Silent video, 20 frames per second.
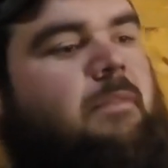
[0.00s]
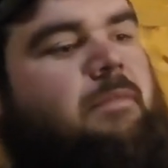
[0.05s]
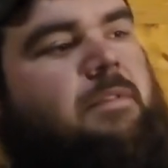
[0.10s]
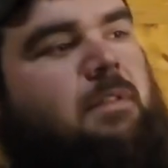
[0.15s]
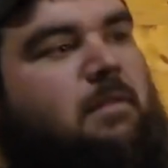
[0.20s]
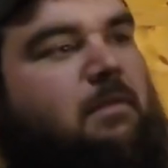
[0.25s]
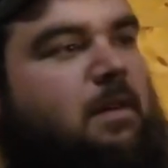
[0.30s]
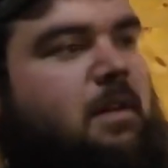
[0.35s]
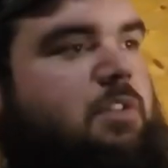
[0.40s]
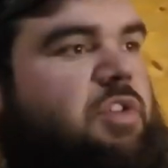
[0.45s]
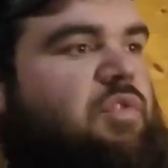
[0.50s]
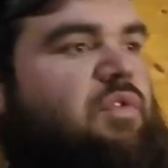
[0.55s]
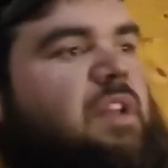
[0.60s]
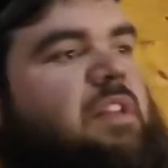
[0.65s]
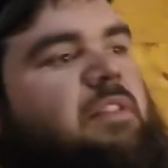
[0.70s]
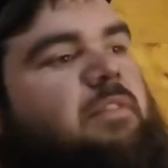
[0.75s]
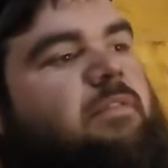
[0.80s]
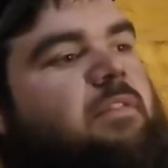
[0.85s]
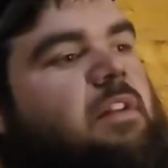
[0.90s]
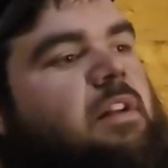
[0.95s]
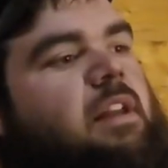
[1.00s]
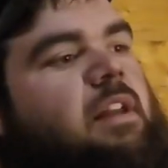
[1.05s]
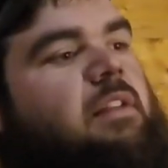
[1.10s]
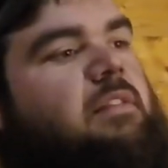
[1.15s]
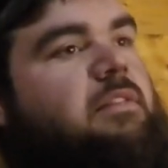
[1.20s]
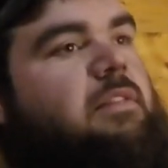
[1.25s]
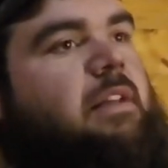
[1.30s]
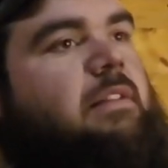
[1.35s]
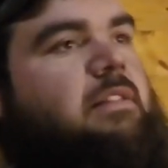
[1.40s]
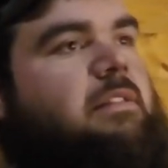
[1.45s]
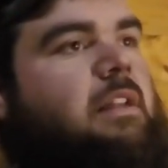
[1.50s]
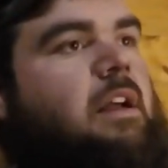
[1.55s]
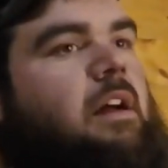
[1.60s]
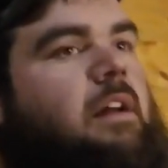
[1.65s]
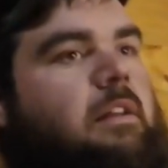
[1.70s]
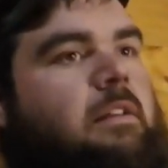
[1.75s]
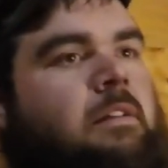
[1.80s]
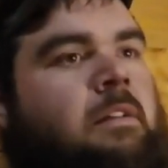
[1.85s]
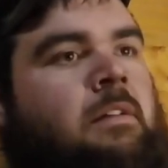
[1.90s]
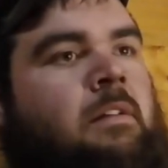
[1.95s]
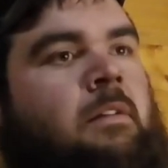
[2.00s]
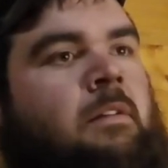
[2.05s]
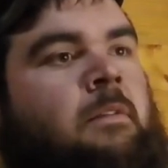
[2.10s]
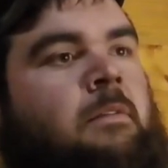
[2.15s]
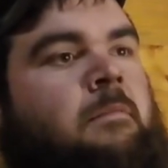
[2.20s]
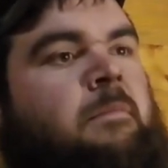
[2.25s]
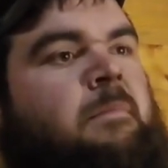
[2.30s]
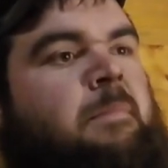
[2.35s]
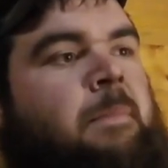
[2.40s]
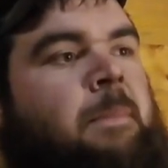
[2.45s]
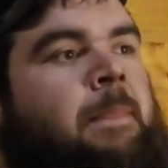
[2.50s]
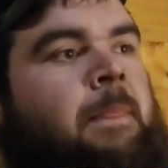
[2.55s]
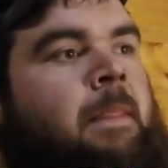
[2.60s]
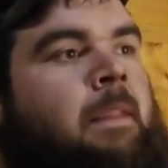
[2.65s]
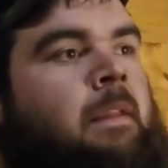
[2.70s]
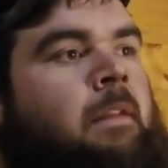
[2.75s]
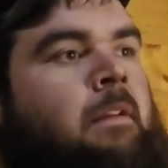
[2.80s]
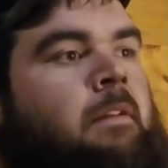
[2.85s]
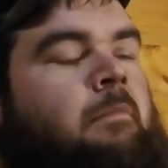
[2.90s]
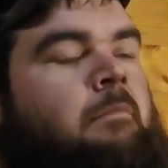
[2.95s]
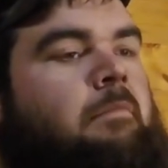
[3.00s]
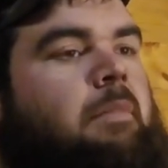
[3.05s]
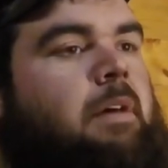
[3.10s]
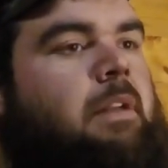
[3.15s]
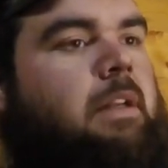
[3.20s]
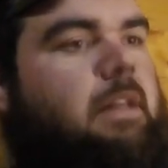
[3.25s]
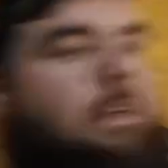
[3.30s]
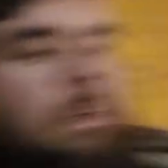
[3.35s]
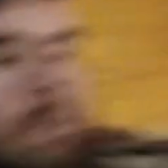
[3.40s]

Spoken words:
then rejuvenate the front end, so that's done. But